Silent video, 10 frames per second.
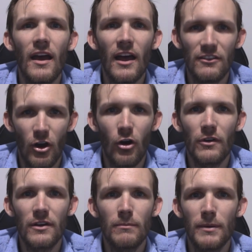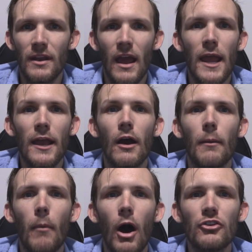has already been a
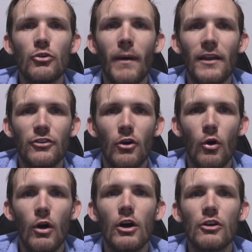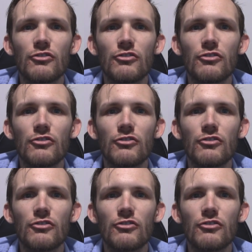monumental